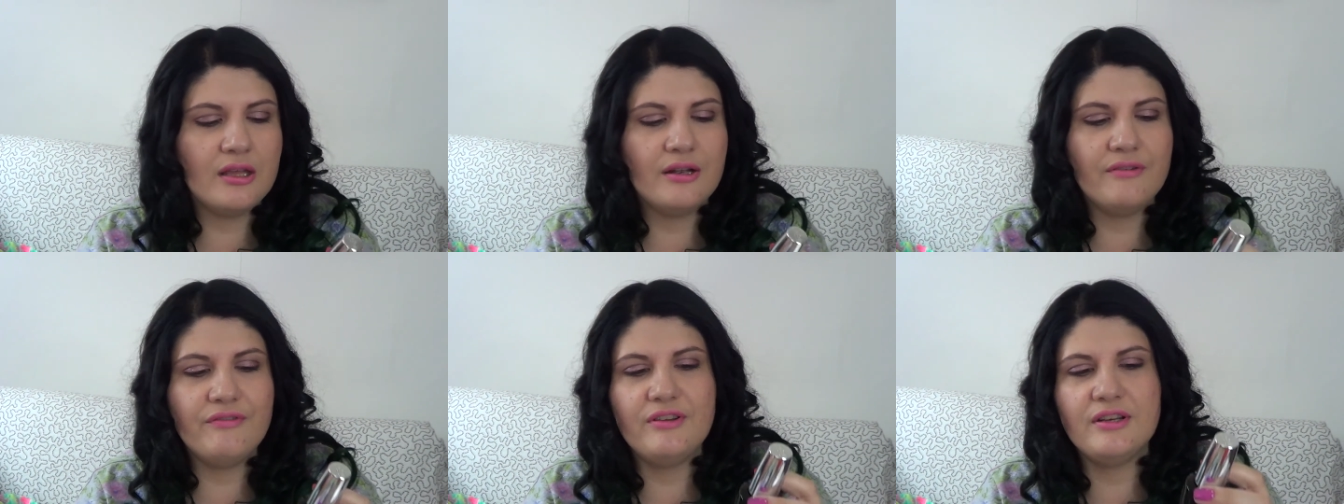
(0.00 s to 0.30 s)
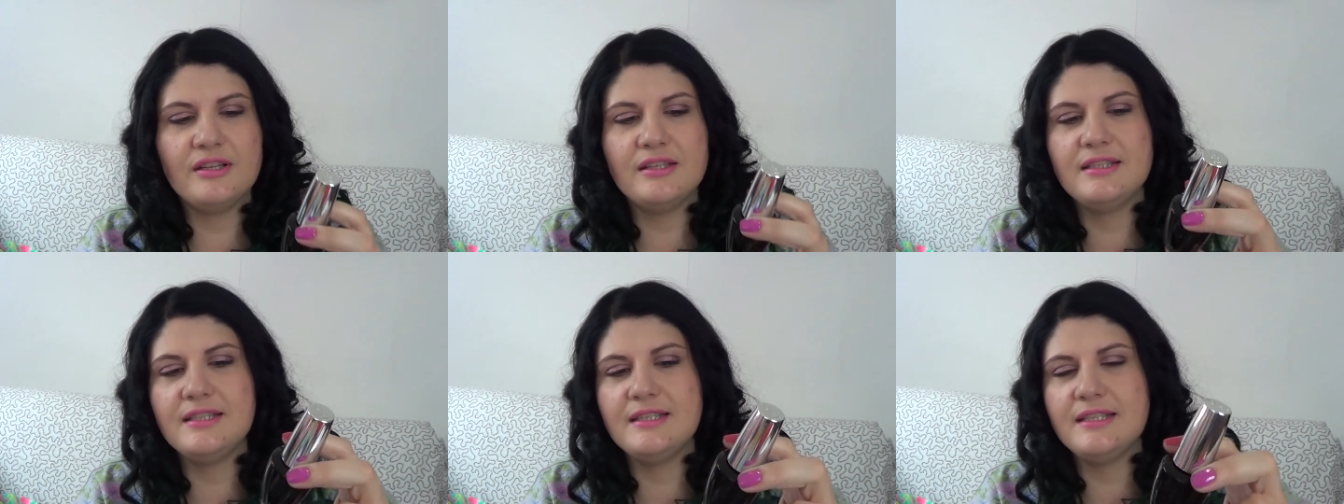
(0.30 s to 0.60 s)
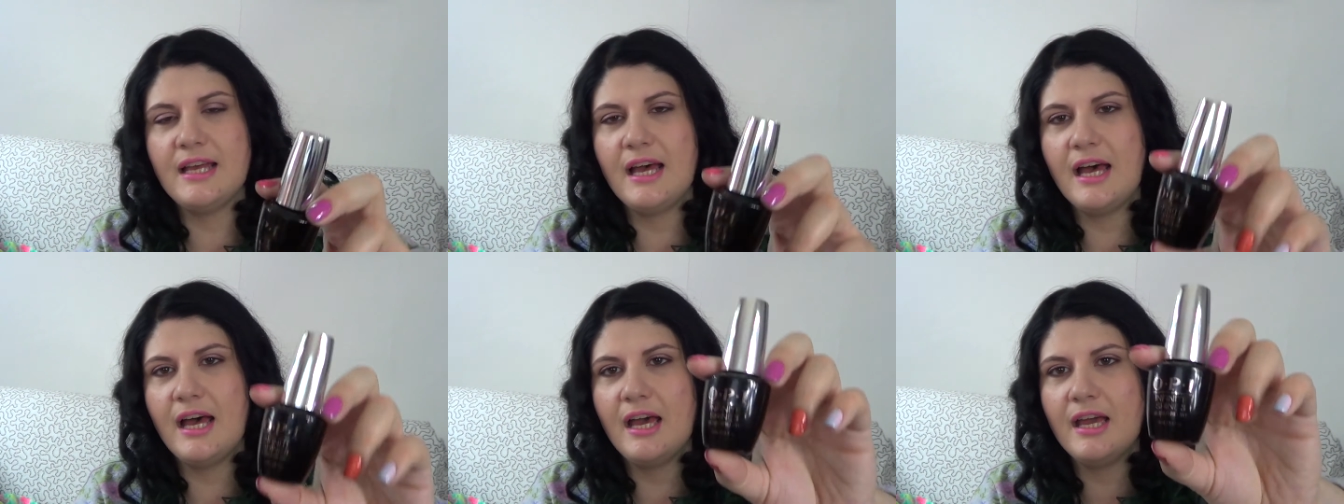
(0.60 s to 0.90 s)
Infinite
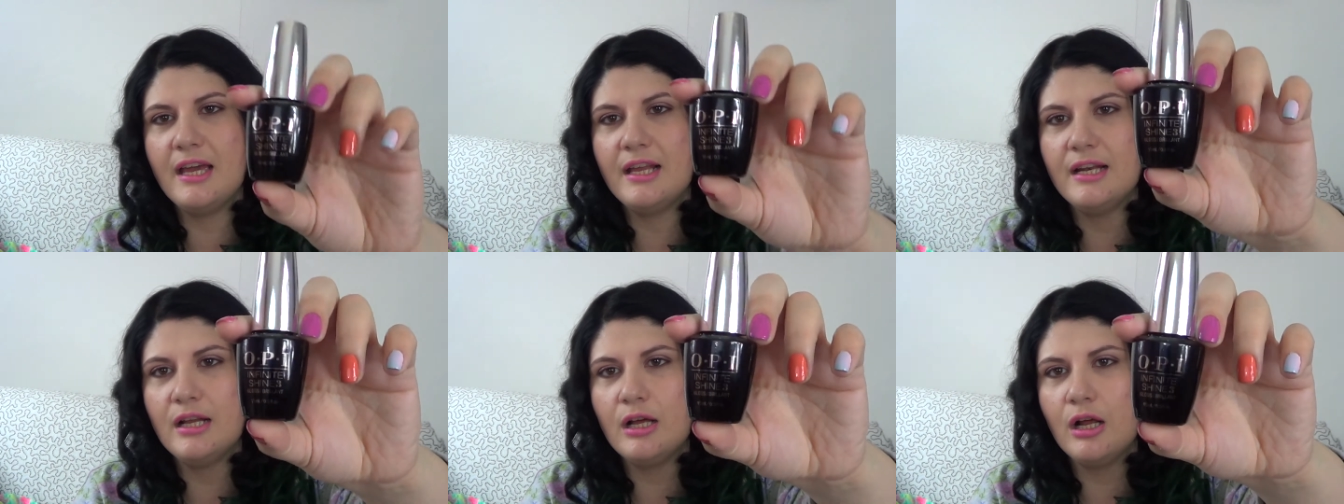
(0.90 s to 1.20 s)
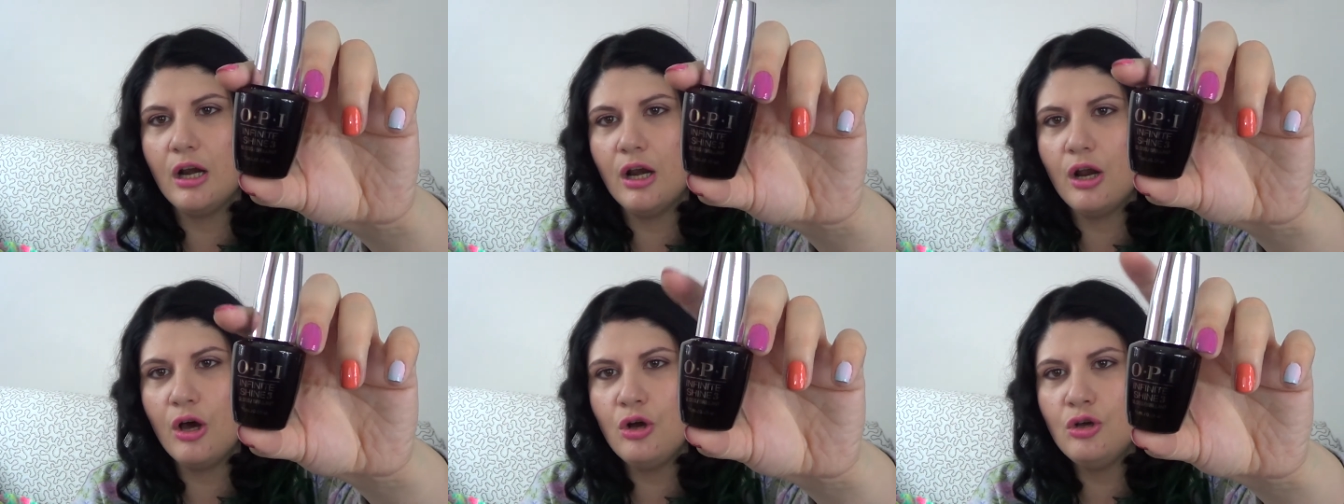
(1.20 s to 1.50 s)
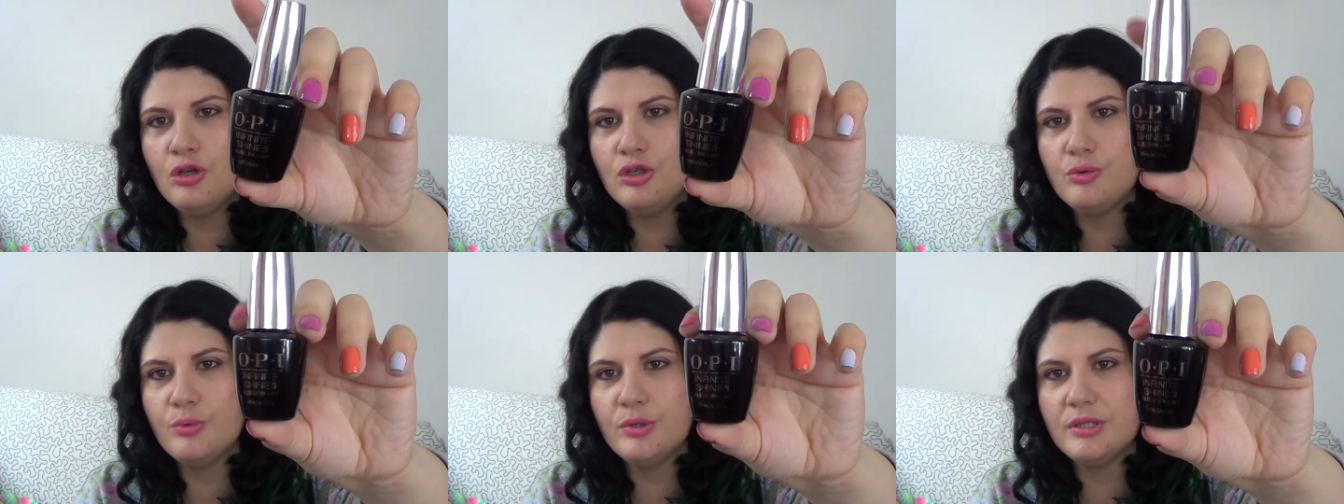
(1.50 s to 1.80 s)
Shine
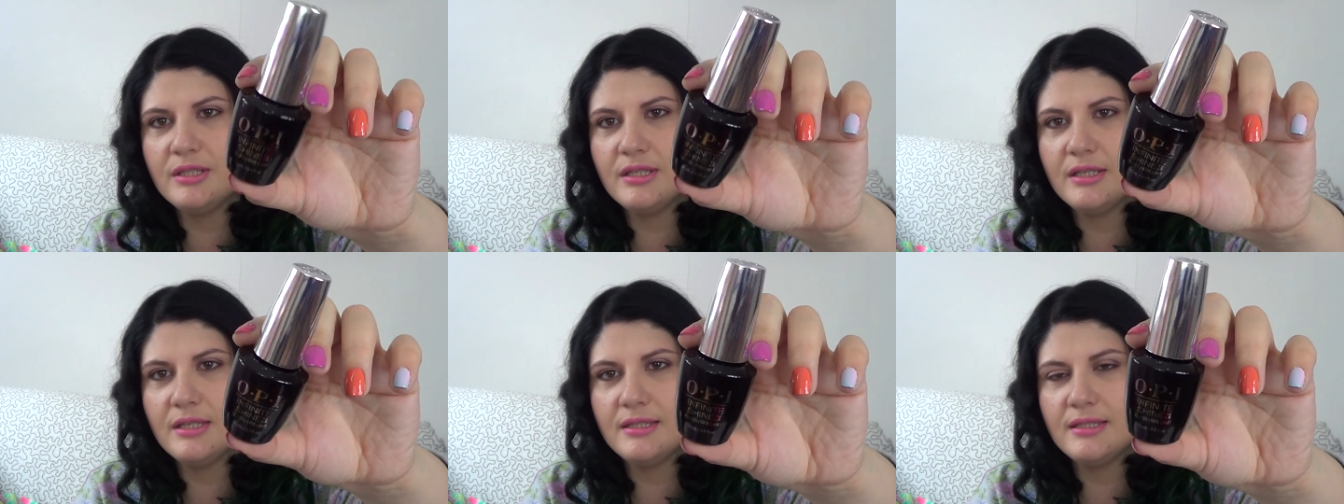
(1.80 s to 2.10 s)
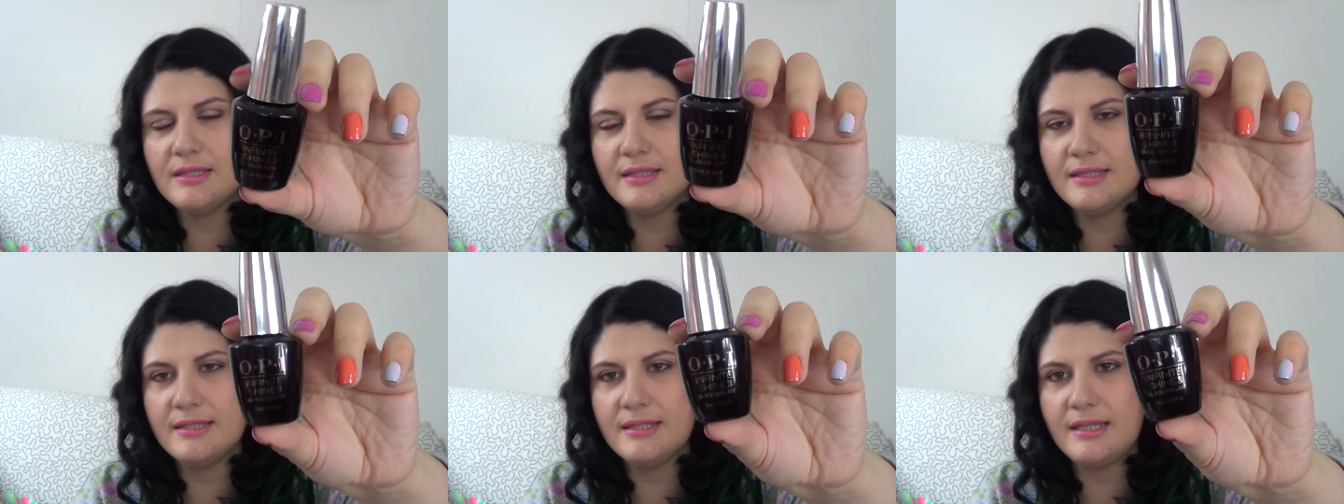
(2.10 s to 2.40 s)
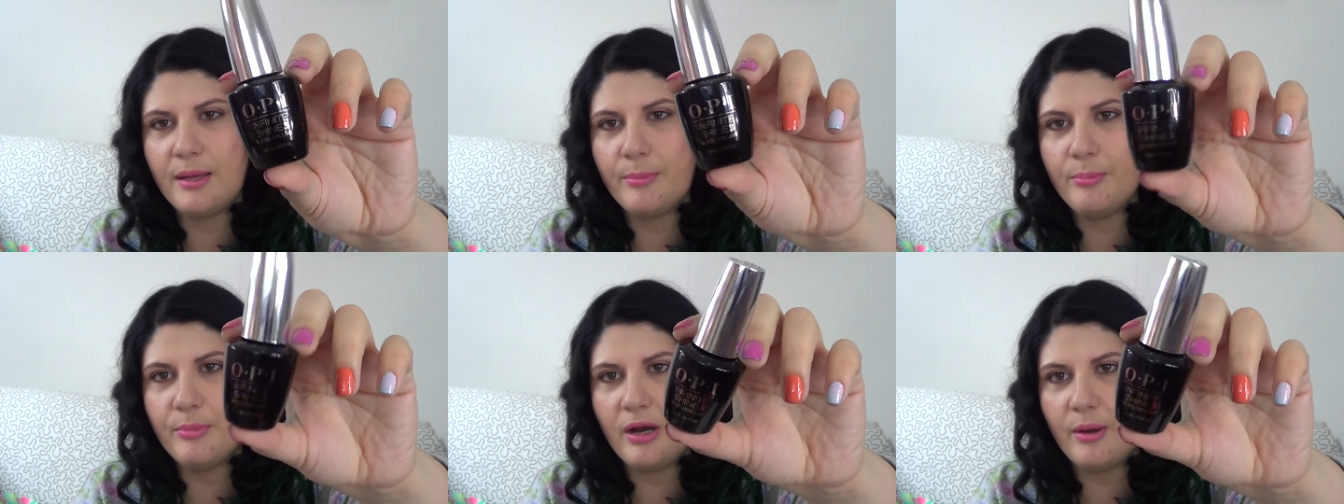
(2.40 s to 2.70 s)
gloss, which is
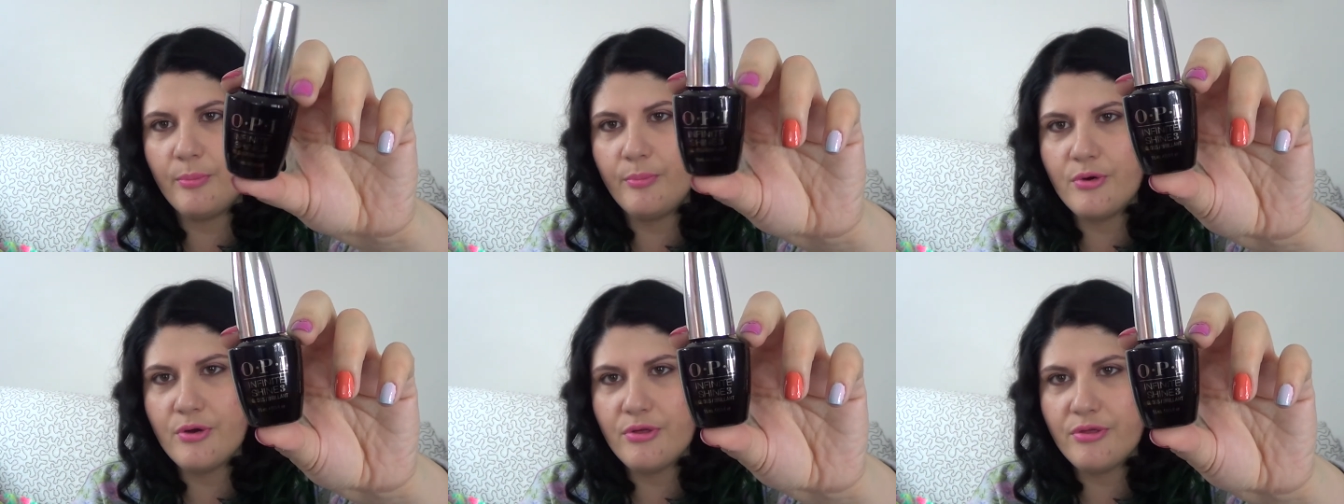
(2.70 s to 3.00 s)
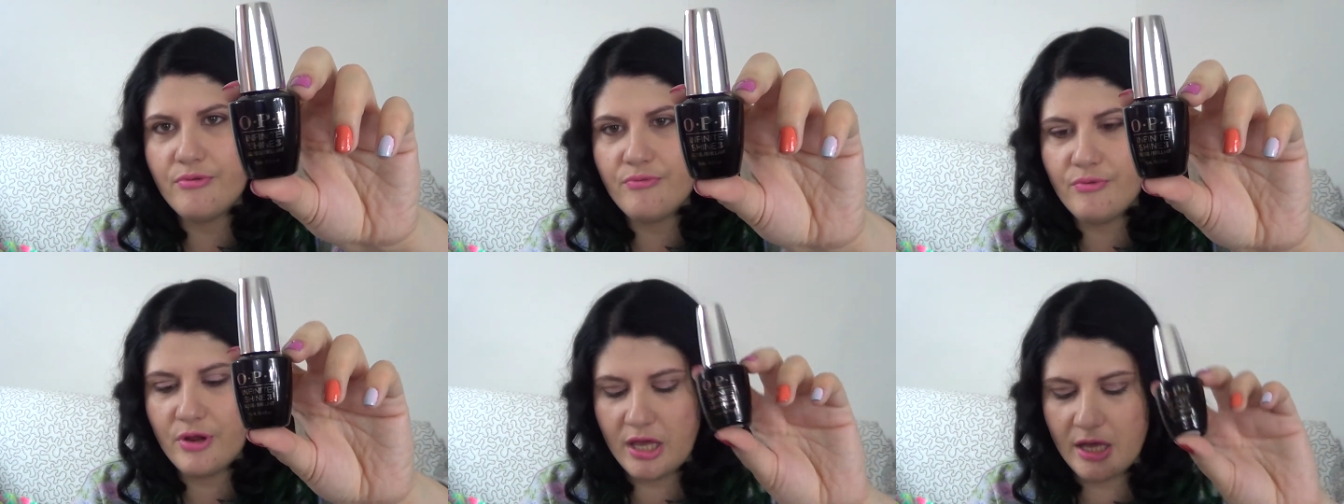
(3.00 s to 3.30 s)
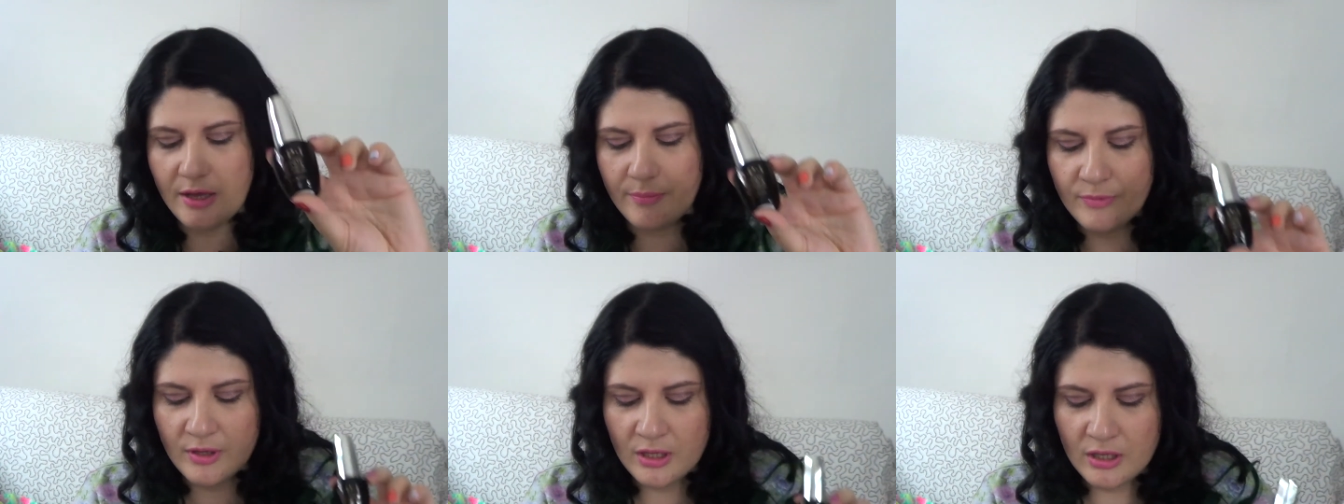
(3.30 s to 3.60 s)
step number
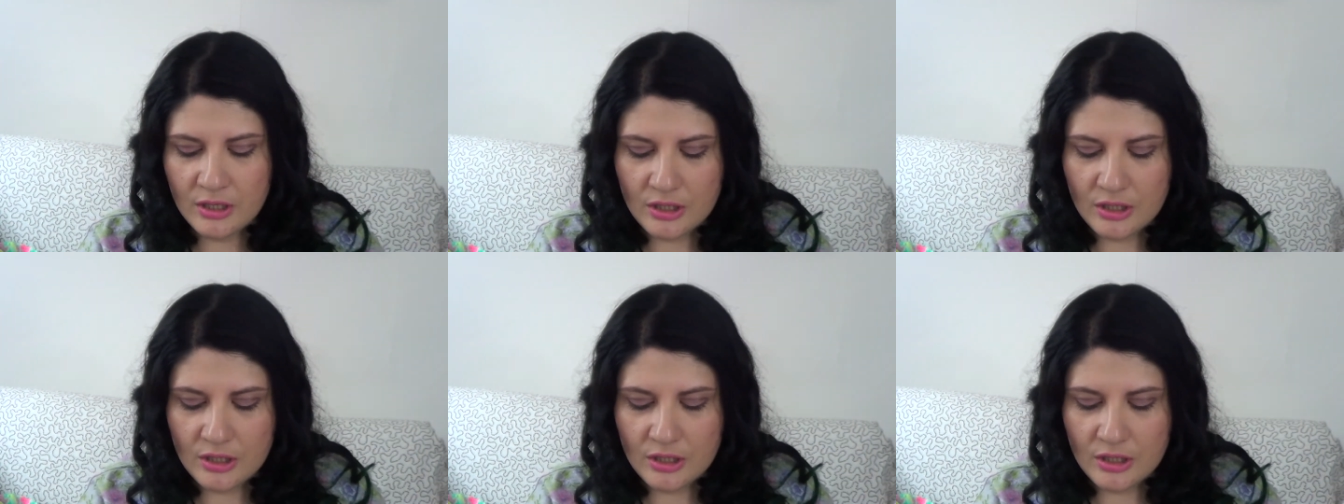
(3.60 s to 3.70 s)
3.